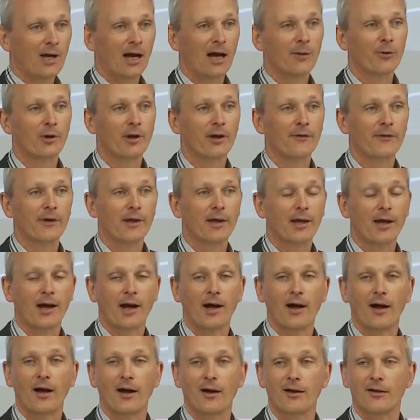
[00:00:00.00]
I want to have a
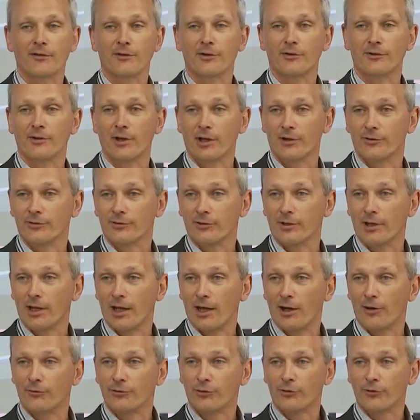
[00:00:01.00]
car that takes
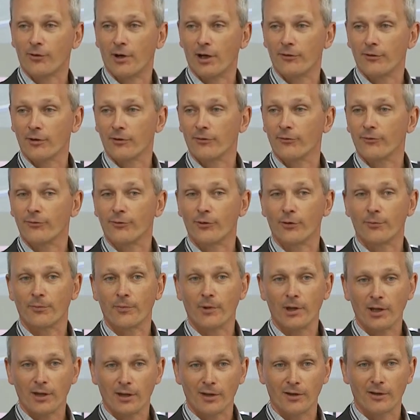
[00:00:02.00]
care of driving for
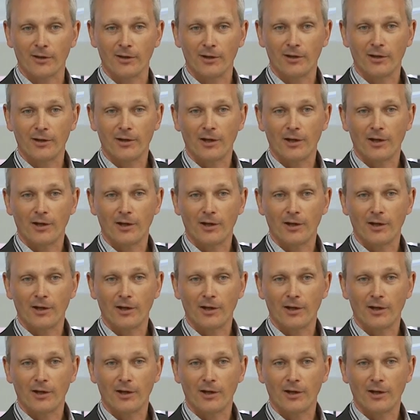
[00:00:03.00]
me.